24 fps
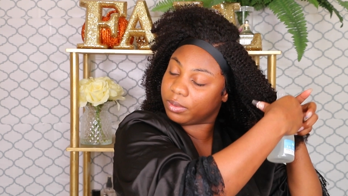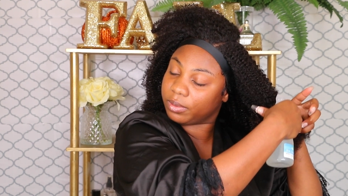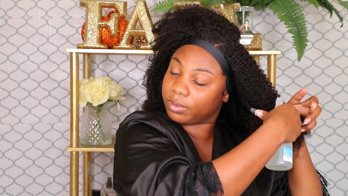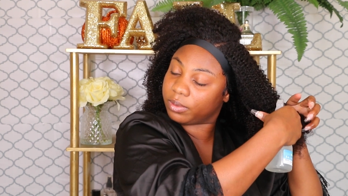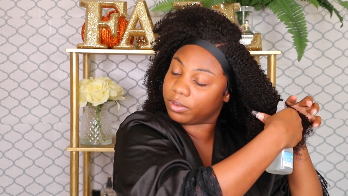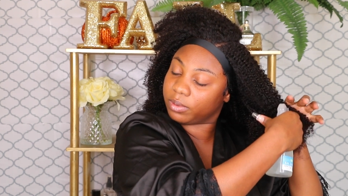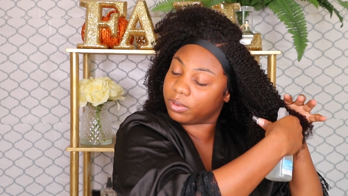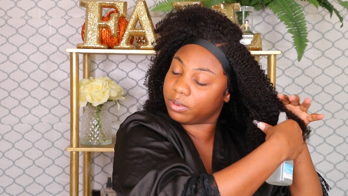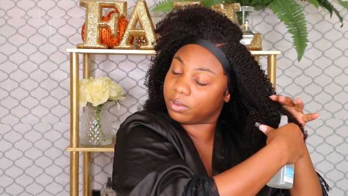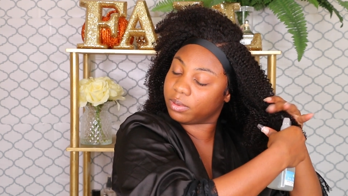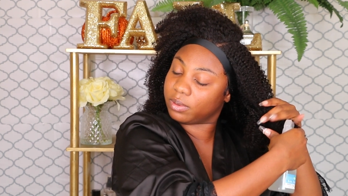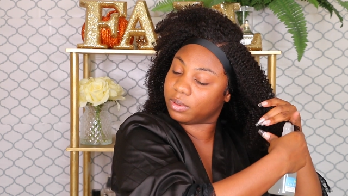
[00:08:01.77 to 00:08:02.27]

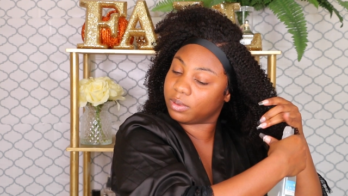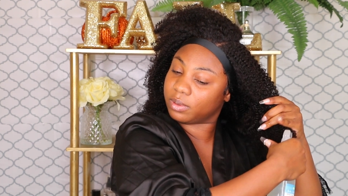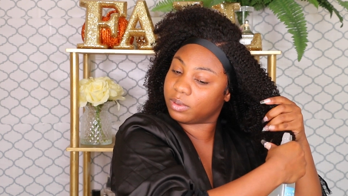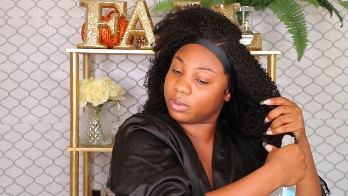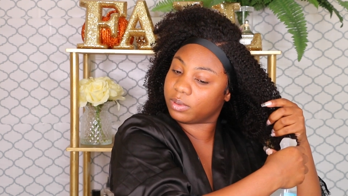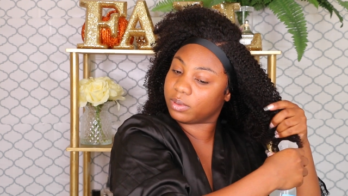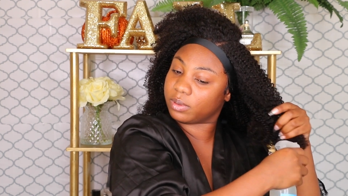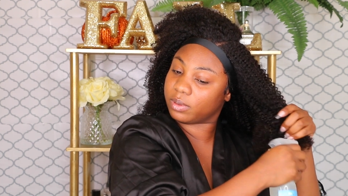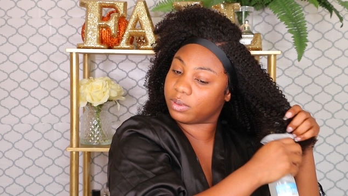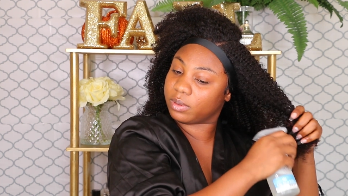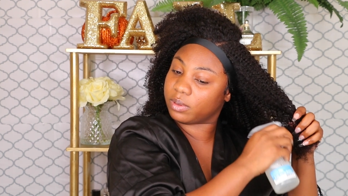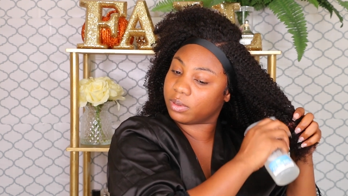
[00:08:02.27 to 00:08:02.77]

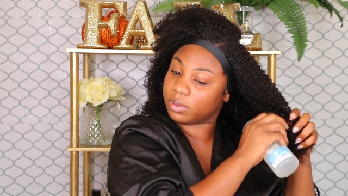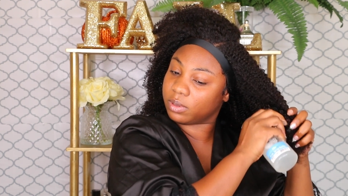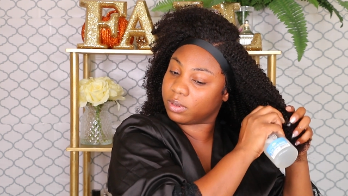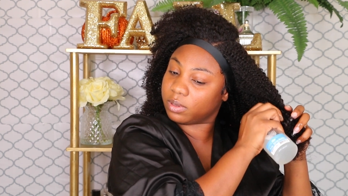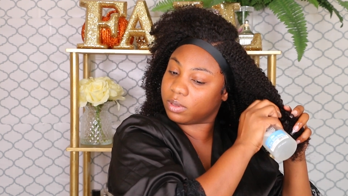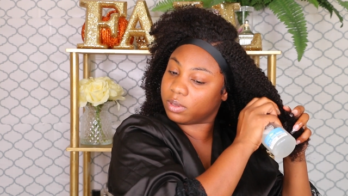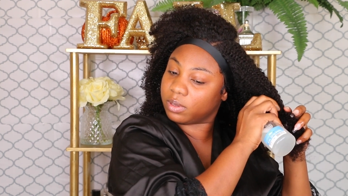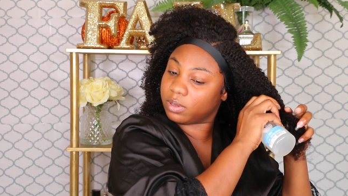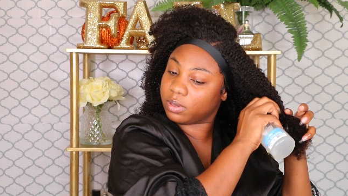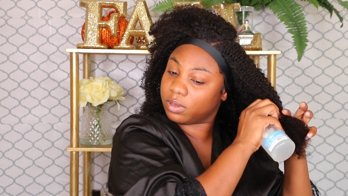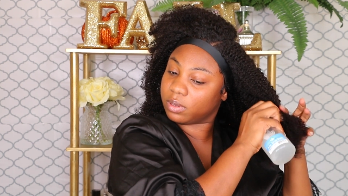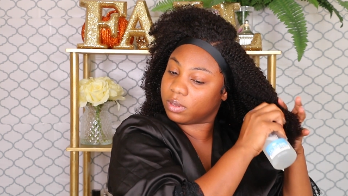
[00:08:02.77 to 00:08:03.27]

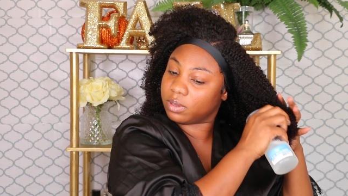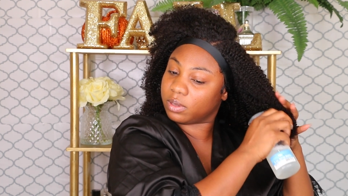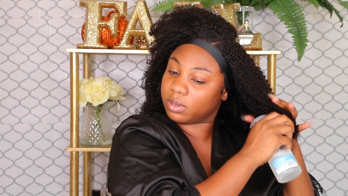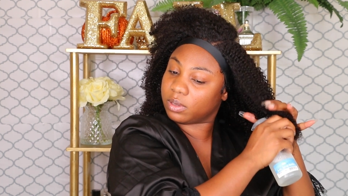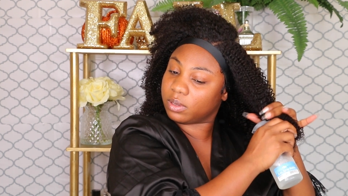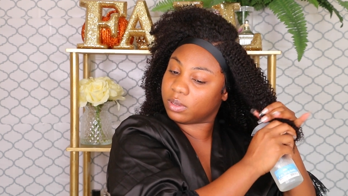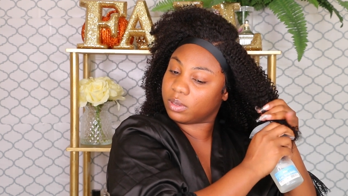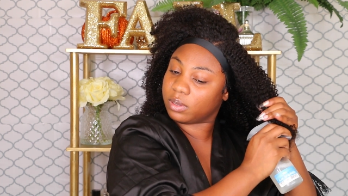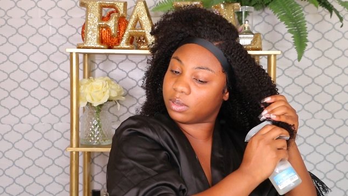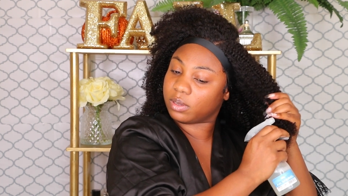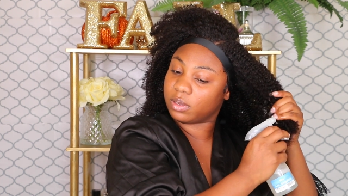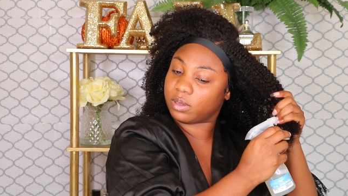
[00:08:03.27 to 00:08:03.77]

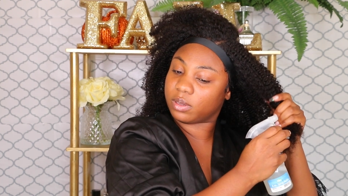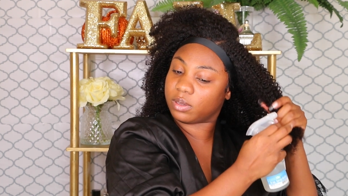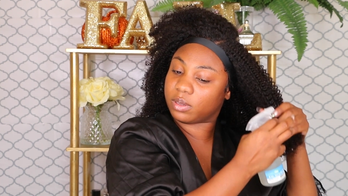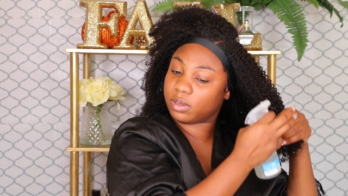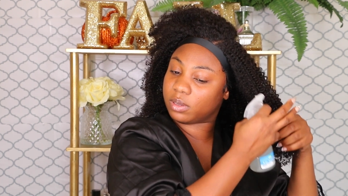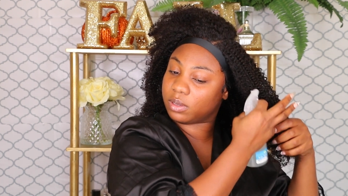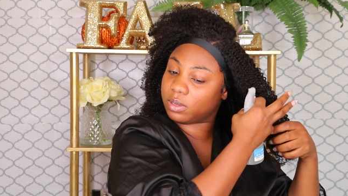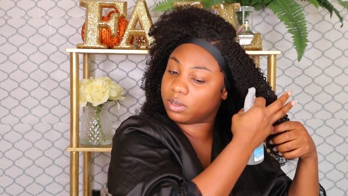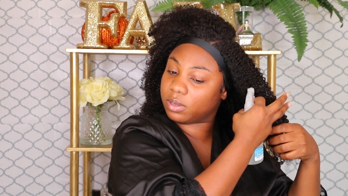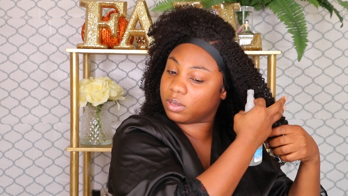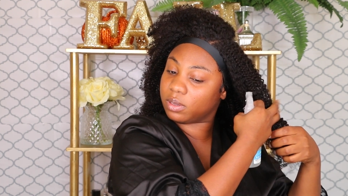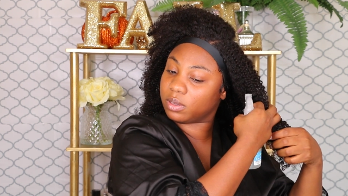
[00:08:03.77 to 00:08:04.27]

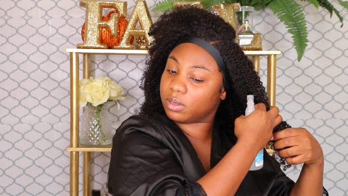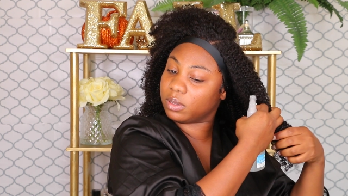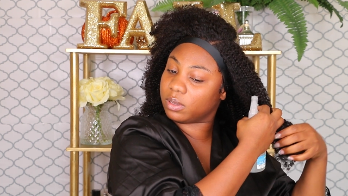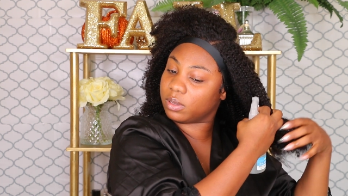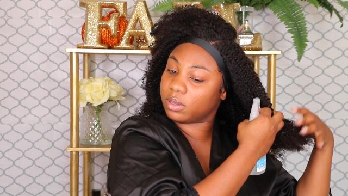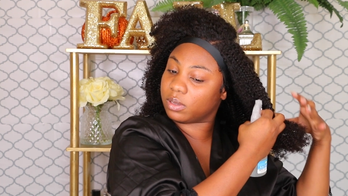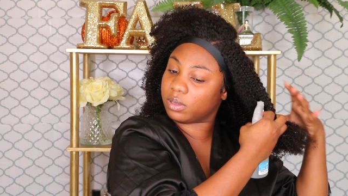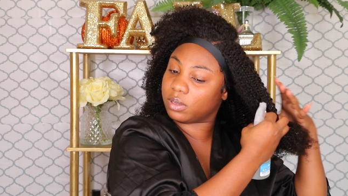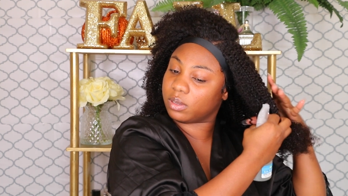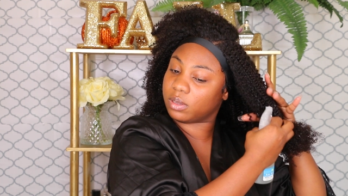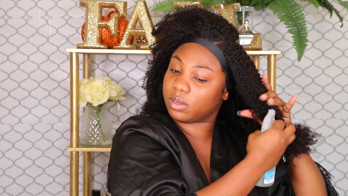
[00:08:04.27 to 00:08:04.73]
Nothing is said.